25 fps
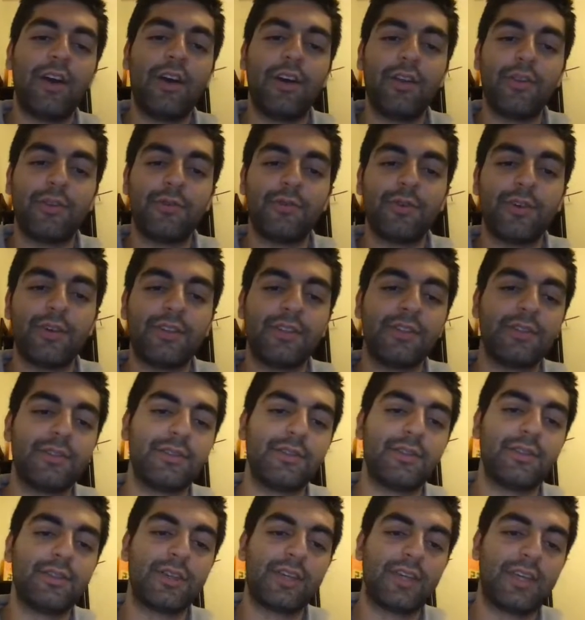otherwise
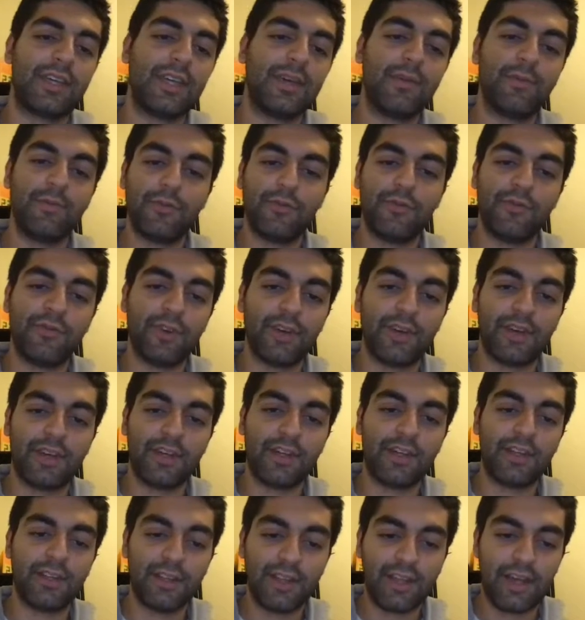it'll keep
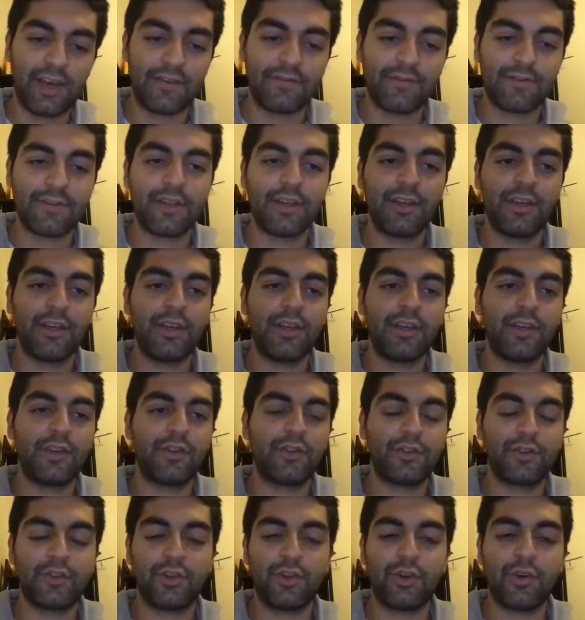moving left.
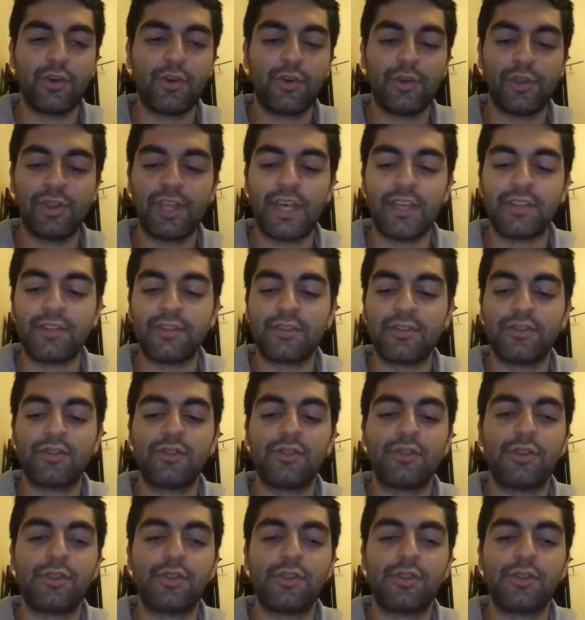So that's